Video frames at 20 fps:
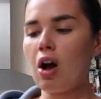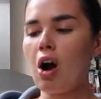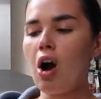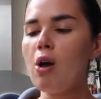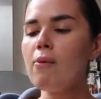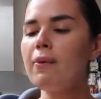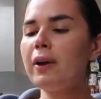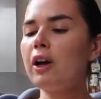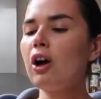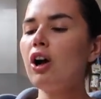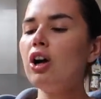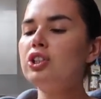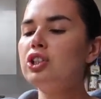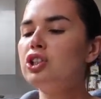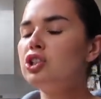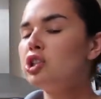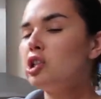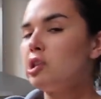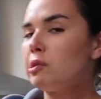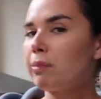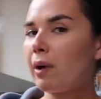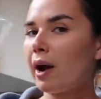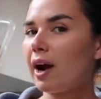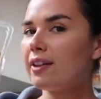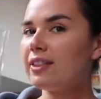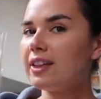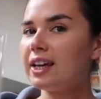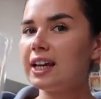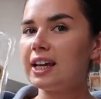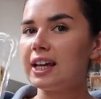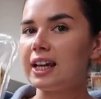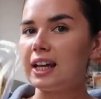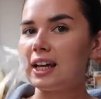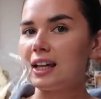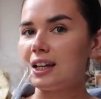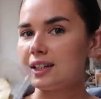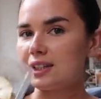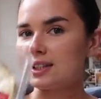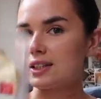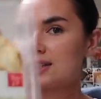oh my god, did you buy
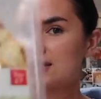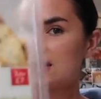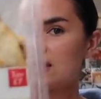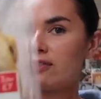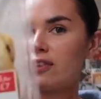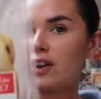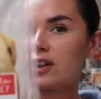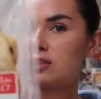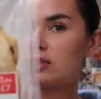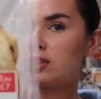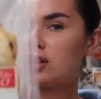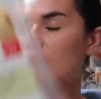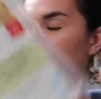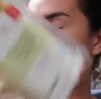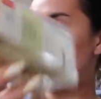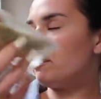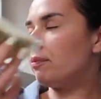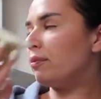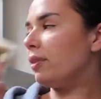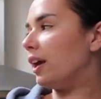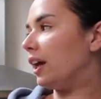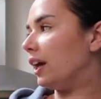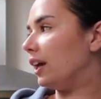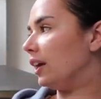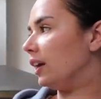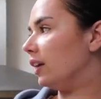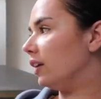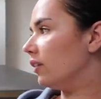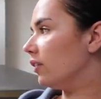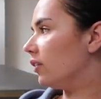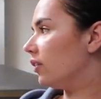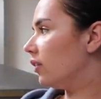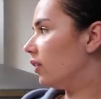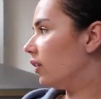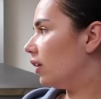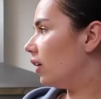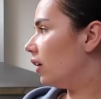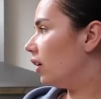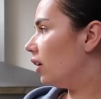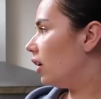these? The Fester and Herb things?
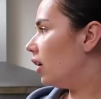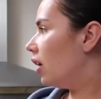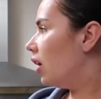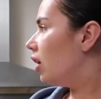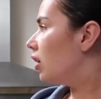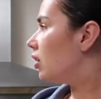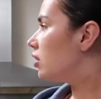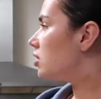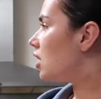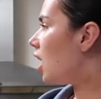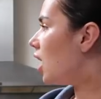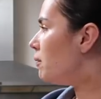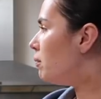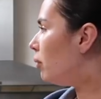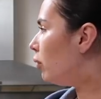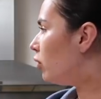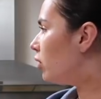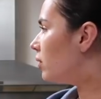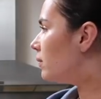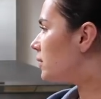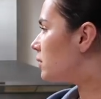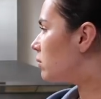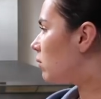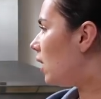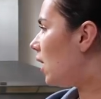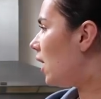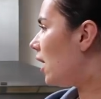Because I bought them as